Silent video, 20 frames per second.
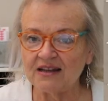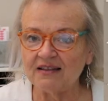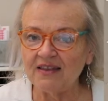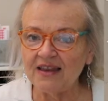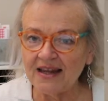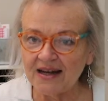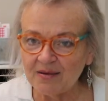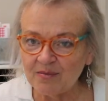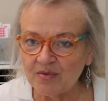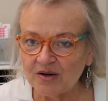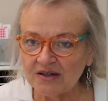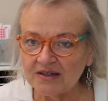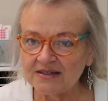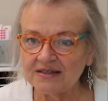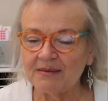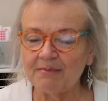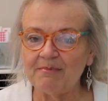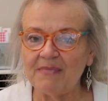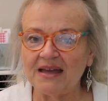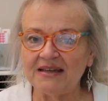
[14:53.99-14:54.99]
a little more
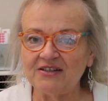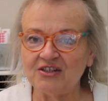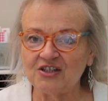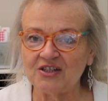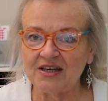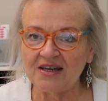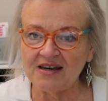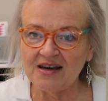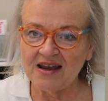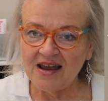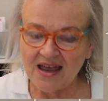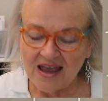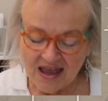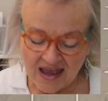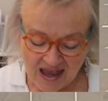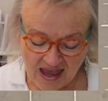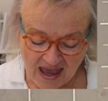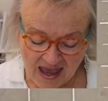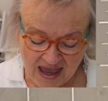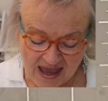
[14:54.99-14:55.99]
dimension,
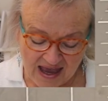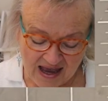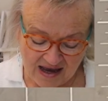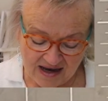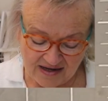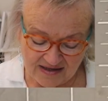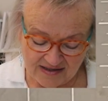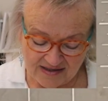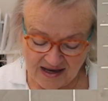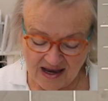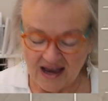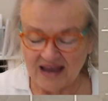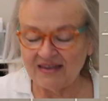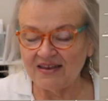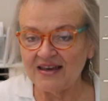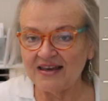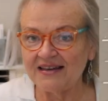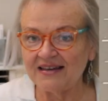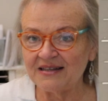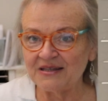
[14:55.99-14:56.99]
and I
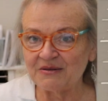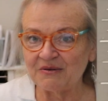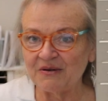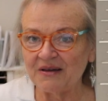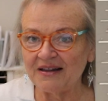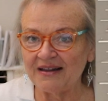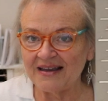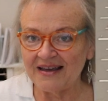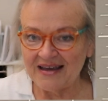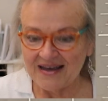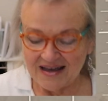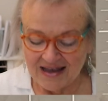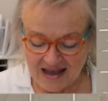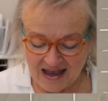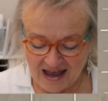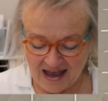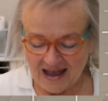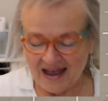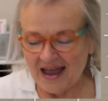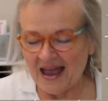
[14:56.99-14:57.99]
think it's really
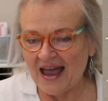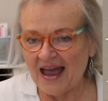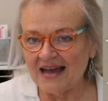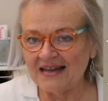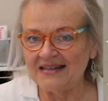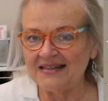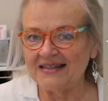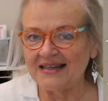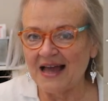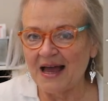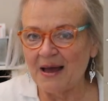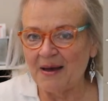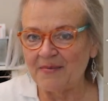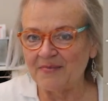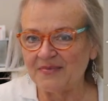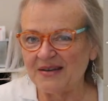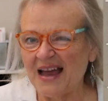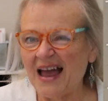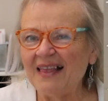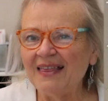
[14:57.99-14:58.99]
adds
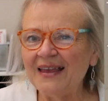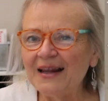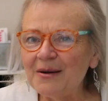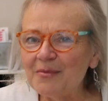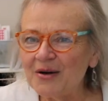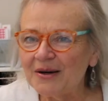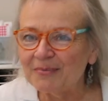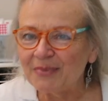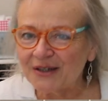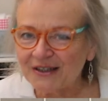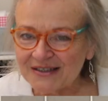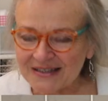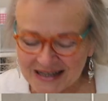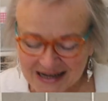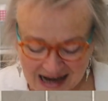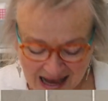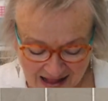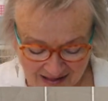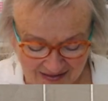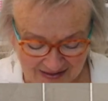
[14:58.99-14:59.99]
a little more
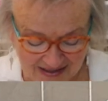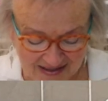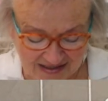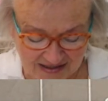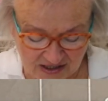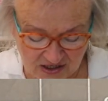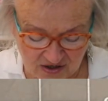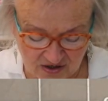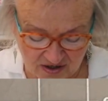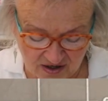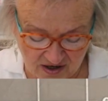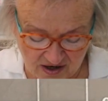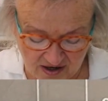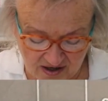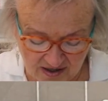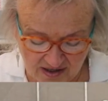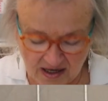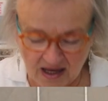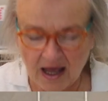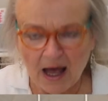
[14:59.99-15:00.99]
personality to your
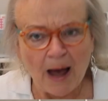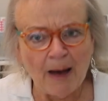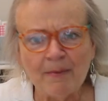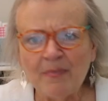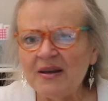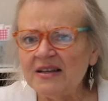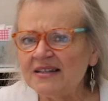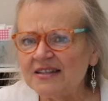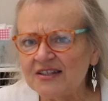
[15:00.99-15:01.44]
card, but